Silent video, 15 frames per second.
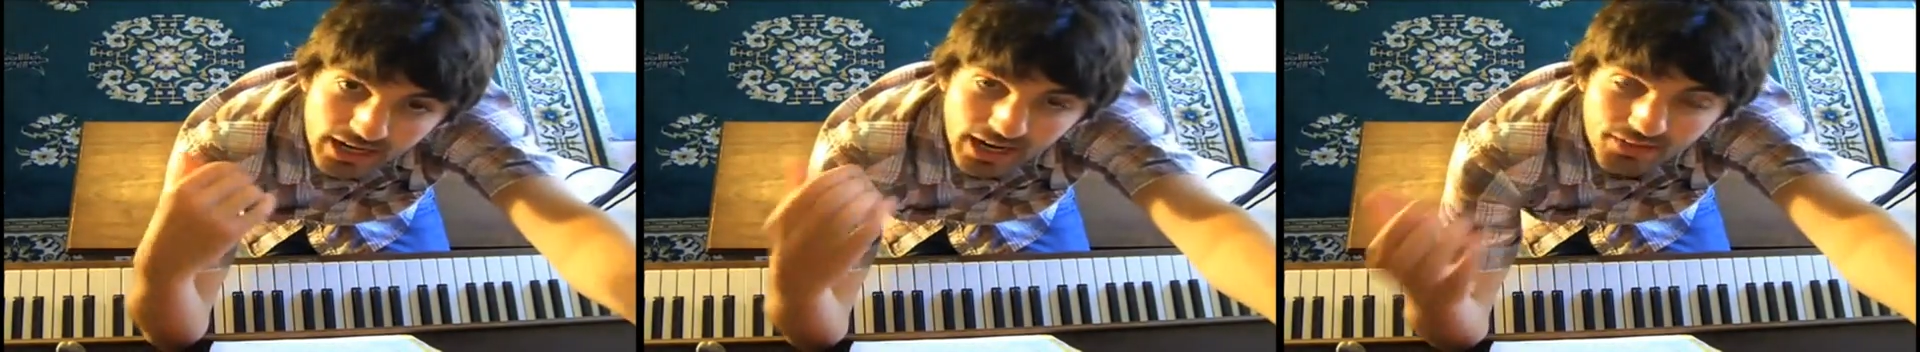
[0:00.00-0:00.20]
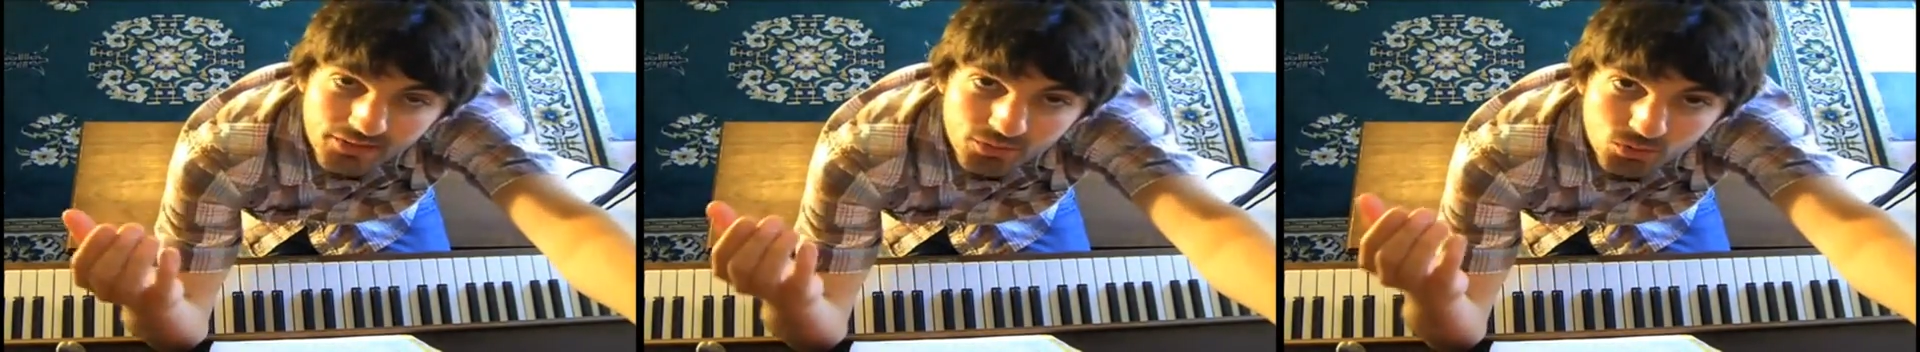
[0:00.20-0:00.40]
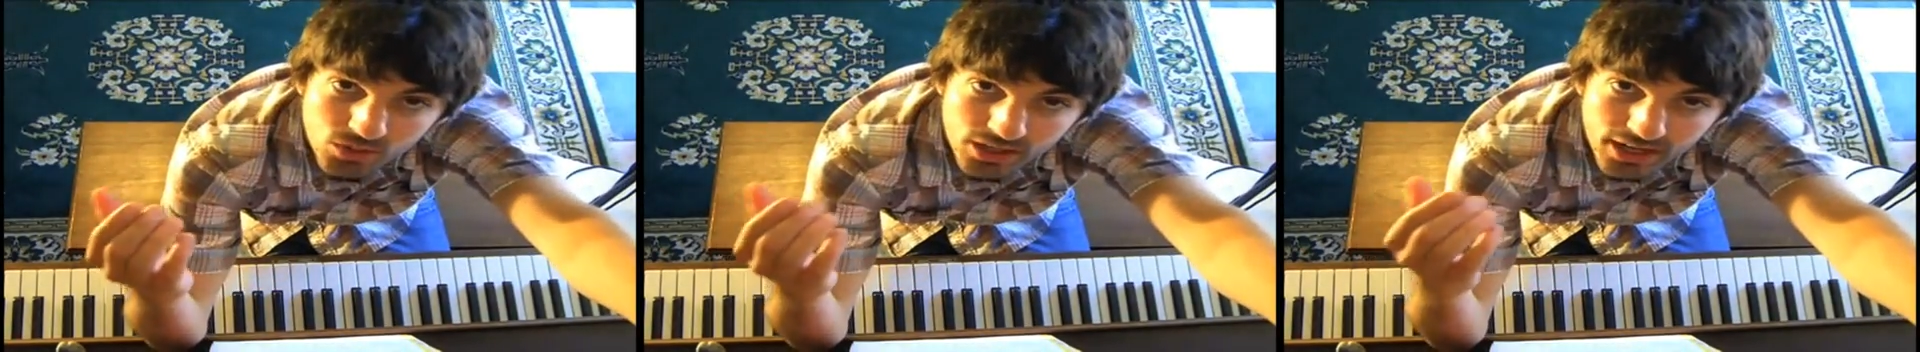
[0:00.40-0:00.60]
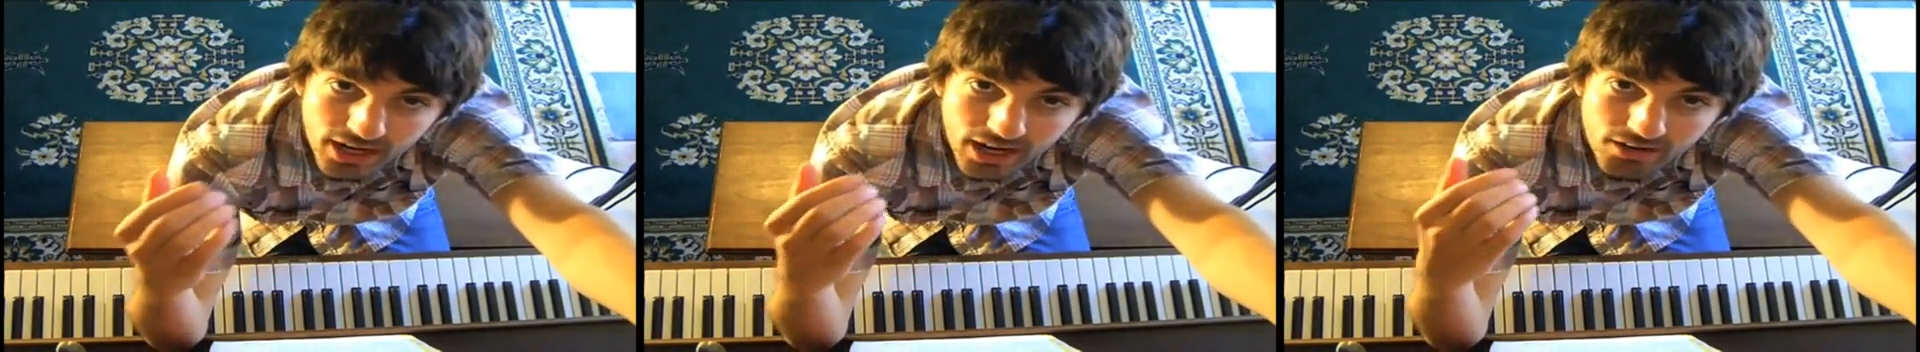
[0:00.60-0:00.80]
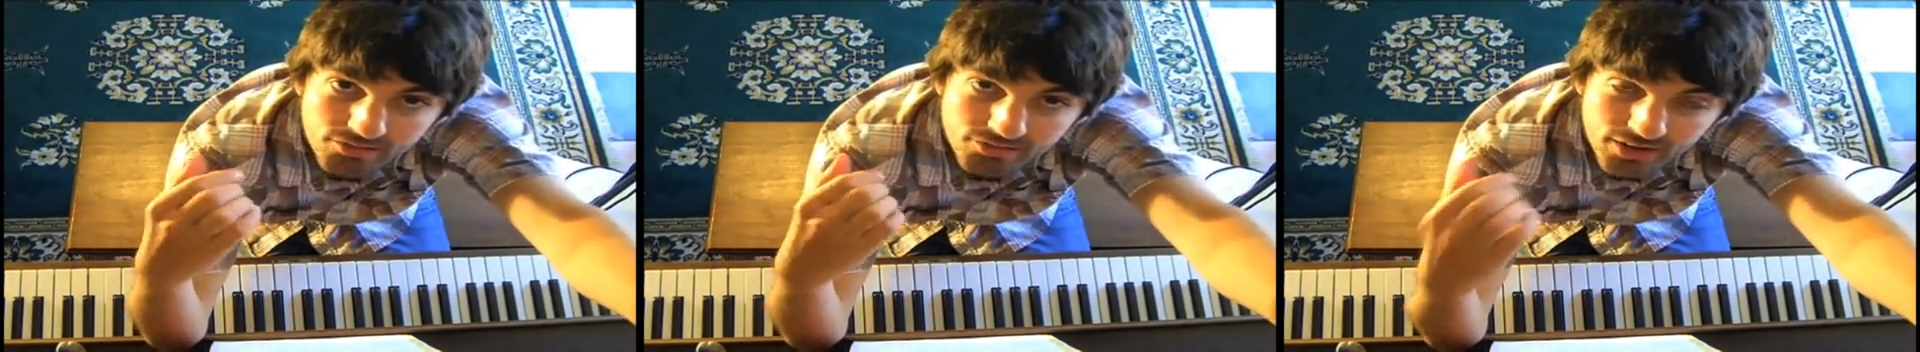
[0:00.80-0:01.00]
and then we're going to
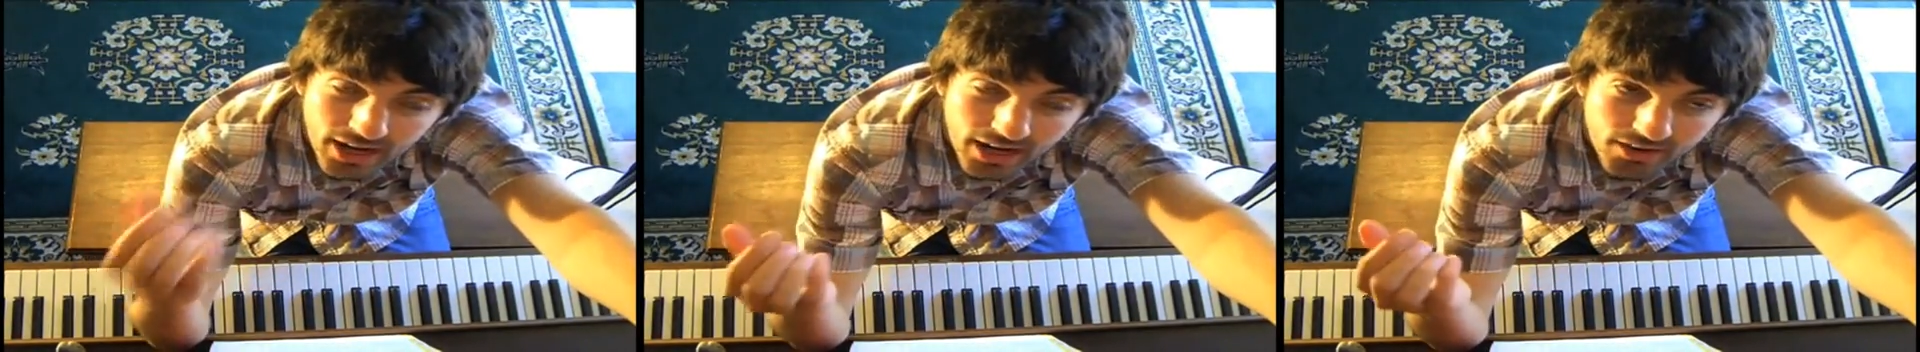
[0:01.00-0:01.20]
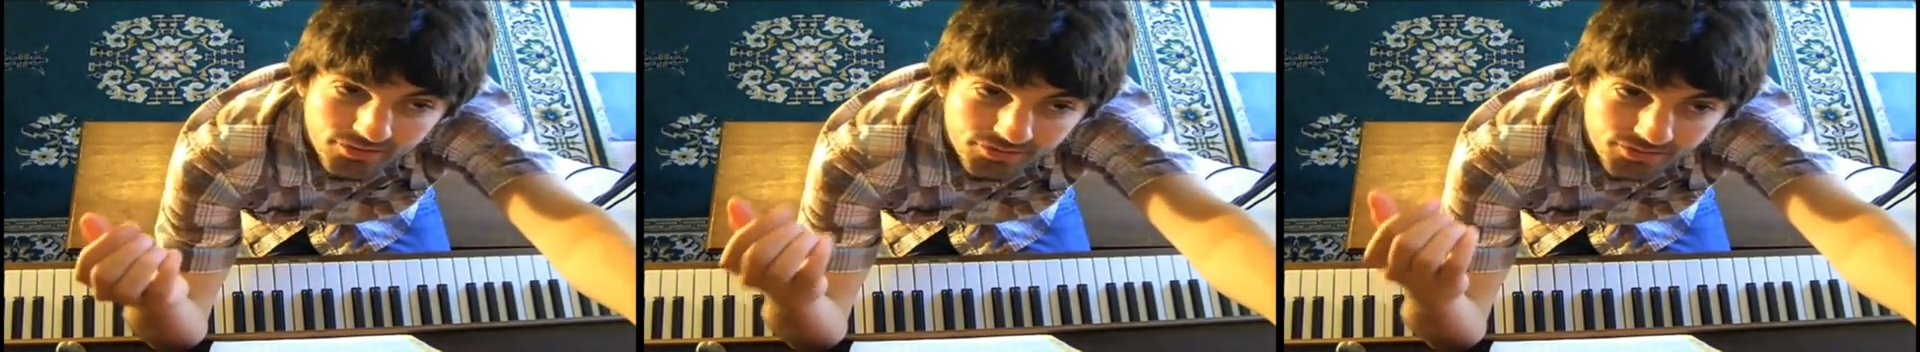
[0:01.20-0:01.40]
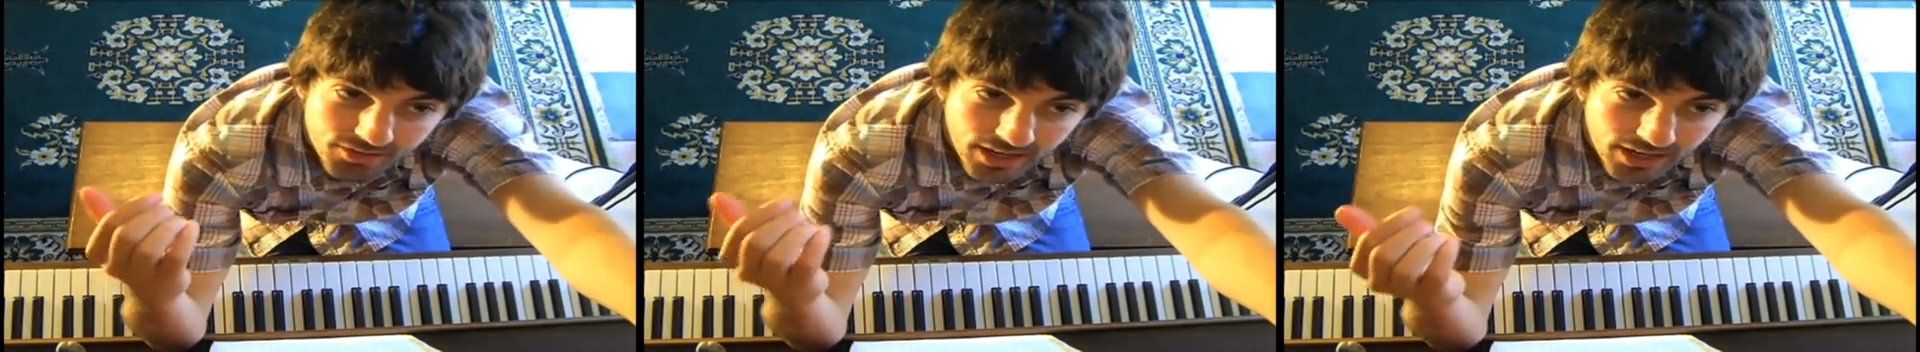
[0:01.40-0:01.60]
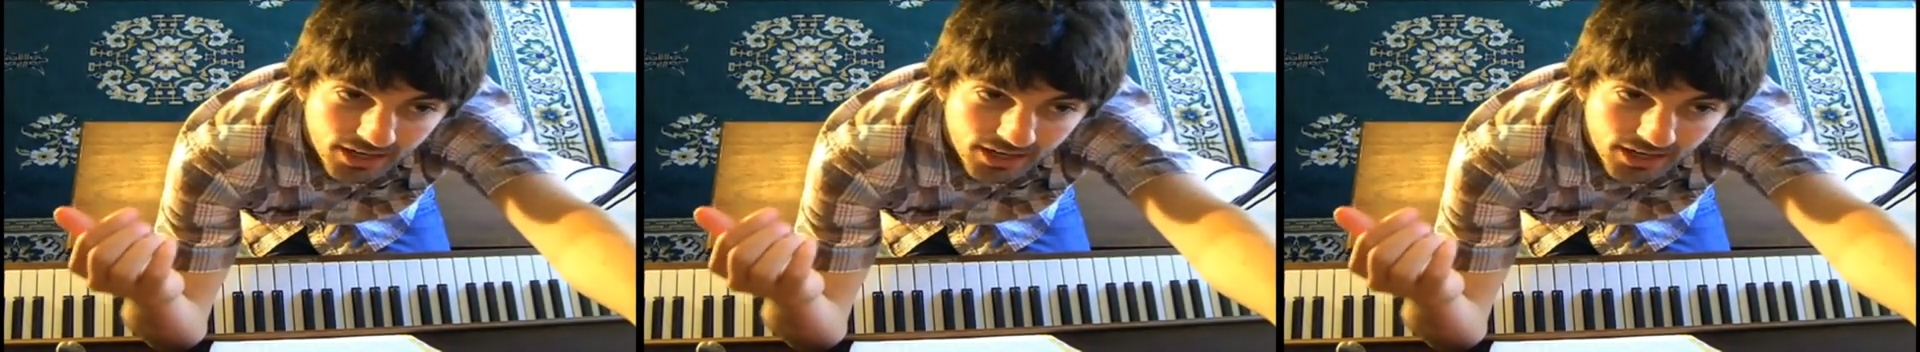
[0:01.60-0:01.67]
have F,